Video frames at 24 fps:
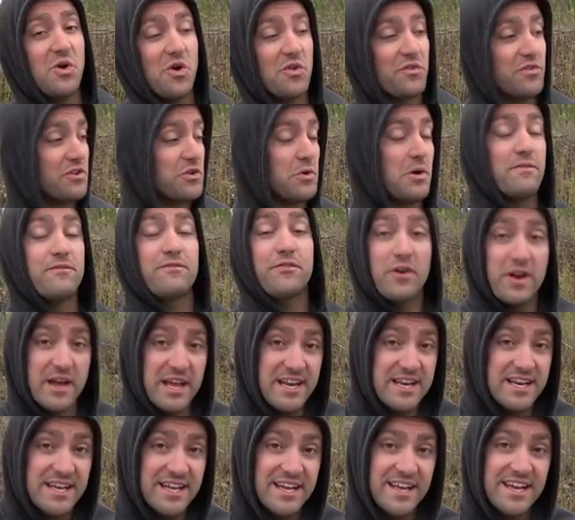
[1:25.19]
over to a
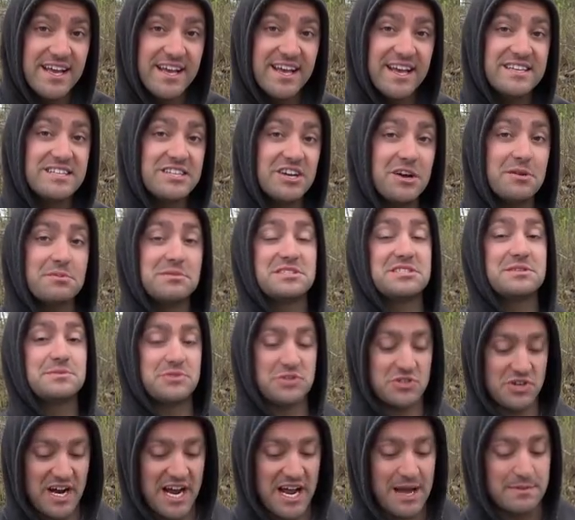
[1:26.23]
friend and tell them to
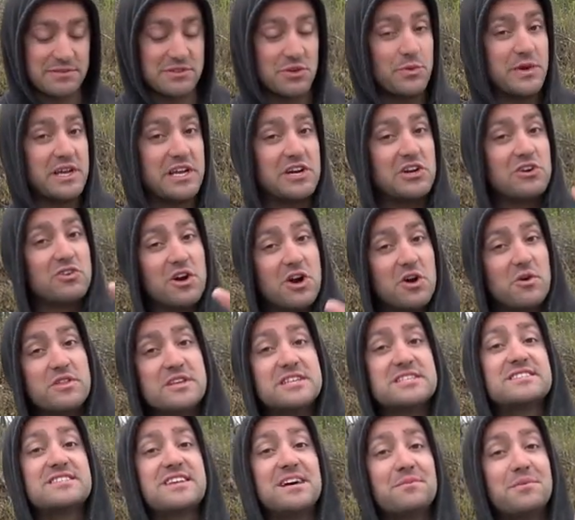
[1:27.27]
subscribe so we can grow
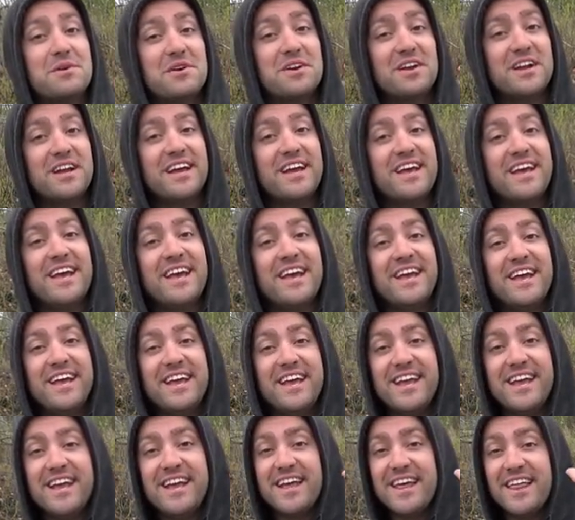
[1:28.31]
this summer.
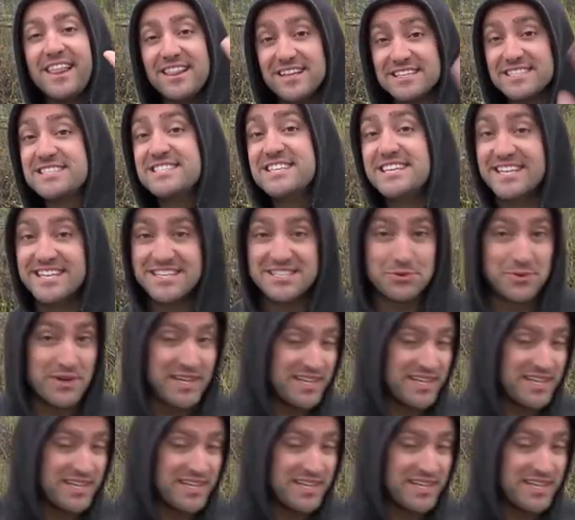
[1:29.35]
Let's get into